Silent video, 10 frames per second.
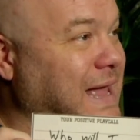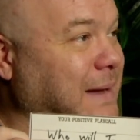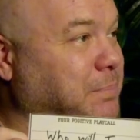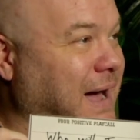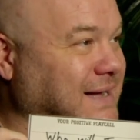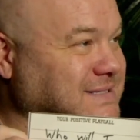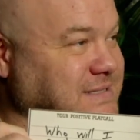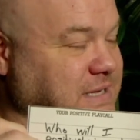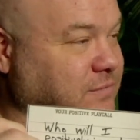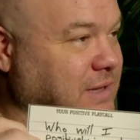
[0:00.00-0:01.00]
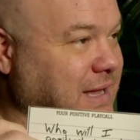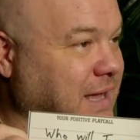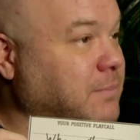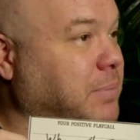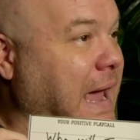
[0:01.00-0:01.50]
I positively
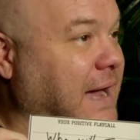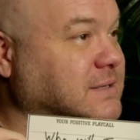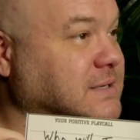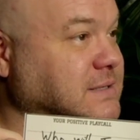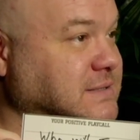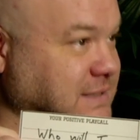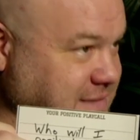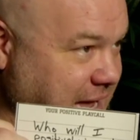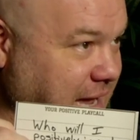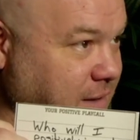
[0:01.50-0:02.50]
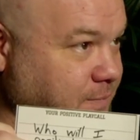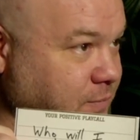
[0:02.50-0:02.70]
impact today?